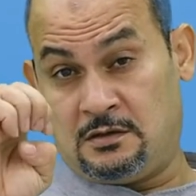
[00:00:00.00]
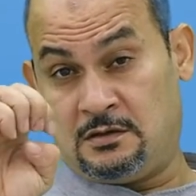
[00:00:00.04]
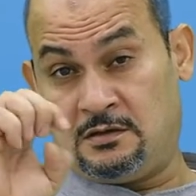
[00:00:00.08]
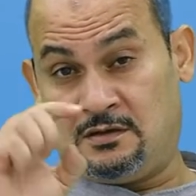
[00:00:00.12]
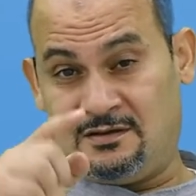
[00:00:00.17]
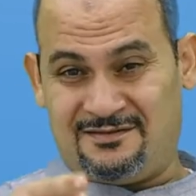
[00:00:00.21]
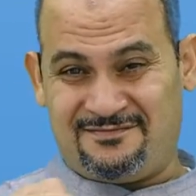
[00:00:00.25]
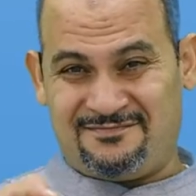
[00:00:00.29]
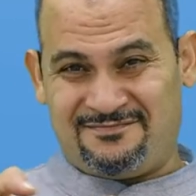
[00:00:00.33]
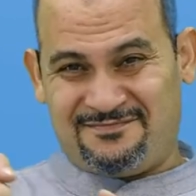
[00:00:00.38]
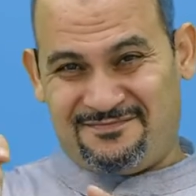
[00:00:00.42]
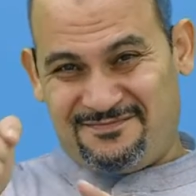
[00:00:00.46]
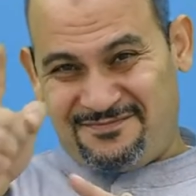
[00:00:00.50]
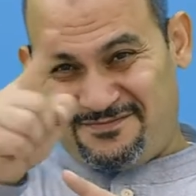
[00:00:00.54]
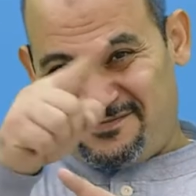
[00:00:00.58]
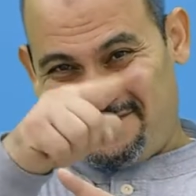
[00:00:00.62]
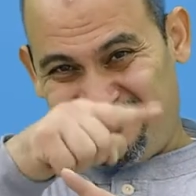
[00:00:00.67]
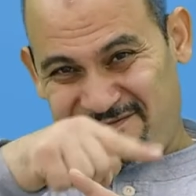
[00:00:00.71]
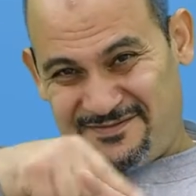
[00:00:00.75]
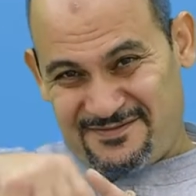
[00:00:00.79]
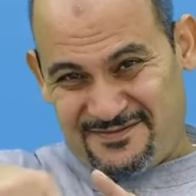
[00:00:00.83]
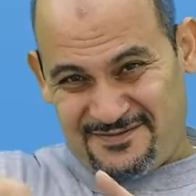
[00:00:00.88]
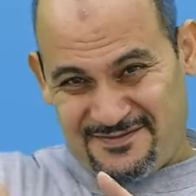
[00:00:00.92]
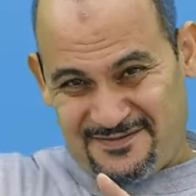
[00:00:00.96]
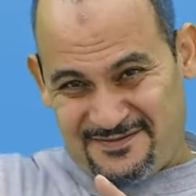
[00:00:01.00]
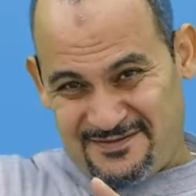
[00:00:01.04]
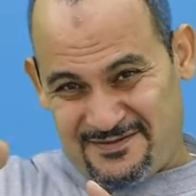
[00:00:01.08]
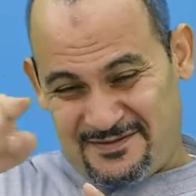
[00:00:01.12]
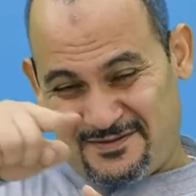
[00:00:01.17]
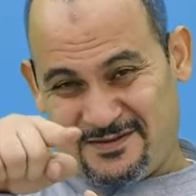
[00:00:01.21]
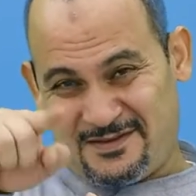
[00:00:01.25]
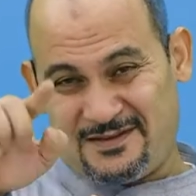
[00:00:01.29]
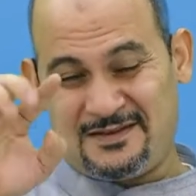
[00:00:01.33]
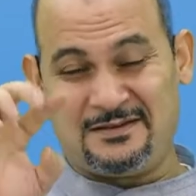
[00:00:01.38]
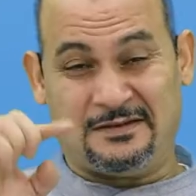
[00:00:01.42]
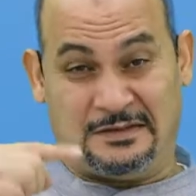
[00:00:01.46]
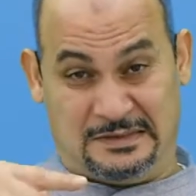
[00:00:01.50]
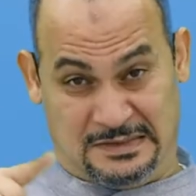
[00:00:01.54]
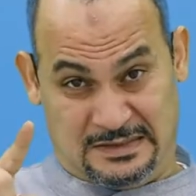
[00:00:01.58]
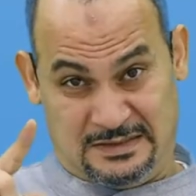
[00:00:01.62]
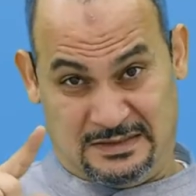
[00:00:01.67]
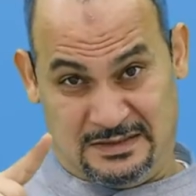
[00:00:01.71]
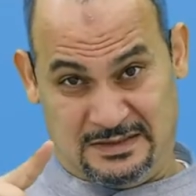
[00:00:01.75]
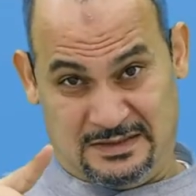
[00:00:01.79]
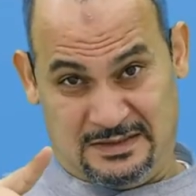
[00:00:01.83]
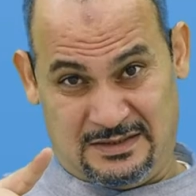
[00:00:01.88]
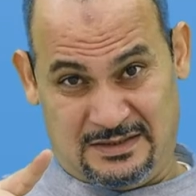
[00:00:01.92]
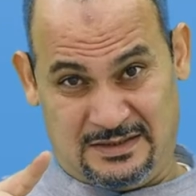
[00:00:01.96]
the life of the man
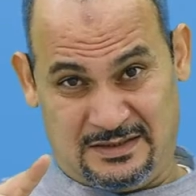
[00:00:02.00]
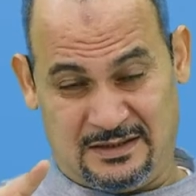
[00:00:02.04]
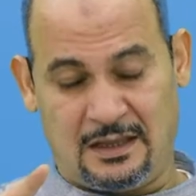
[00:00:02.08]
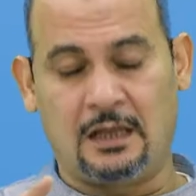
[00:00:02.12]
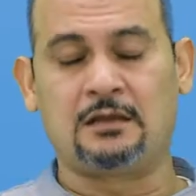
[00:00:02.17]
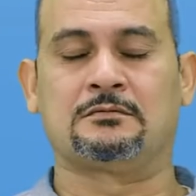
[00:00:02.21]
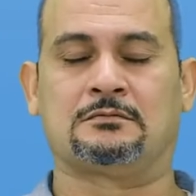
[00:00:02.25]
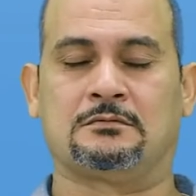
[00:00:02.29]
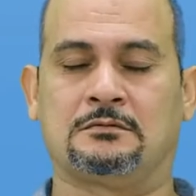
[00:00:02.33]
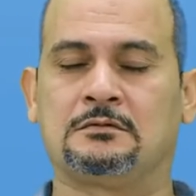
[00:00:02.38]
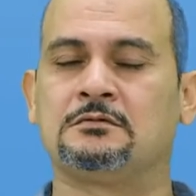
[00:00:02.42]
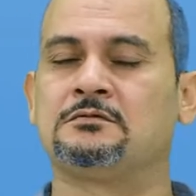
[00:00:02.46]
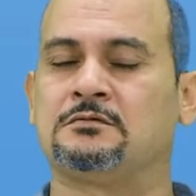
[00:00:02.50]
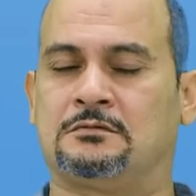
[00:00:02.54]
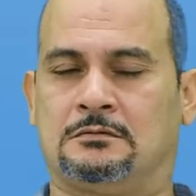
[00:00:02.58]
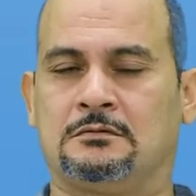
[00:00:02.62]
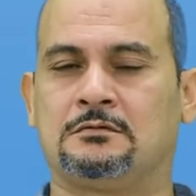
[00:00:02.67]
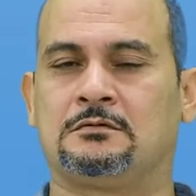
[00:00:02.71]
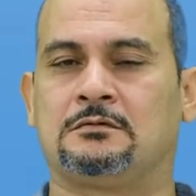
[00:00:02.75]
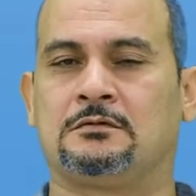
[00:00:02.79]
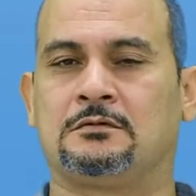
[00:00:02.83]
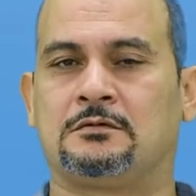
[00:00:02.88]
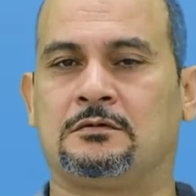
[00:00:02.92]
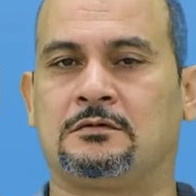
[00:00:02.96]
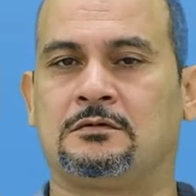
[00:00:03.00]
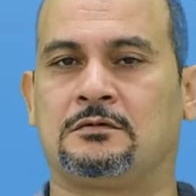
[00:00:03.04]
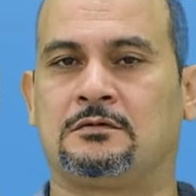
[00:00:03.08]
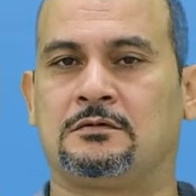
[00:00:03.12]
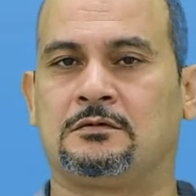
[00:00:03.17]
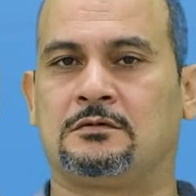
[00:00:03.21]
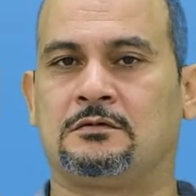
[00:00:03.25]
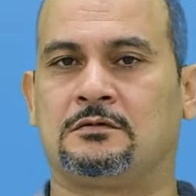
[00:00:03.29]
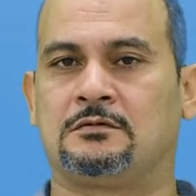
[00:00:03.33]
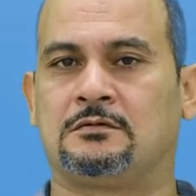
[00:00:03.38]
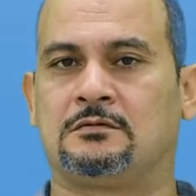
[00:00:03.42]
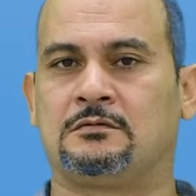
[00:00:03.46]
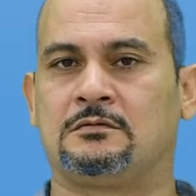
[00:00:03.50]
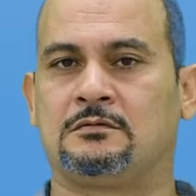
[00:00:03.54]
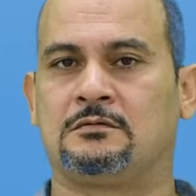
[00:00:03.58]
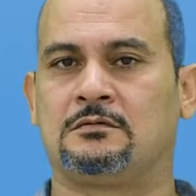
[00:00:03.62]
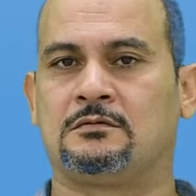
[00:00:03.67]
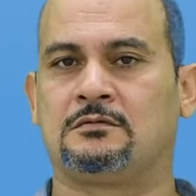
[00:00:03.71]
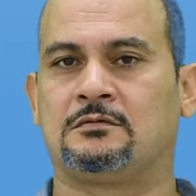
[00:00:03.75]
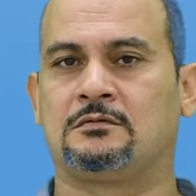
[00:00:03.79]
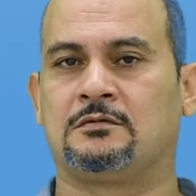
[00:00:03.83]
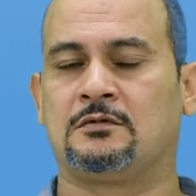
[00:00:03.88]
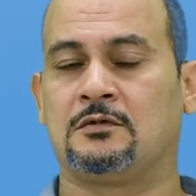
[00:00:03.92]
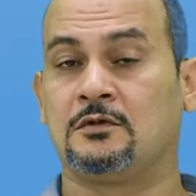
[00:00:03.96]
who travels from one place to
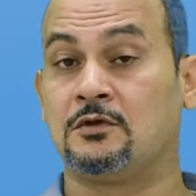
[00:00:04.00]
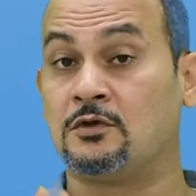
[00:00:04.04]
another.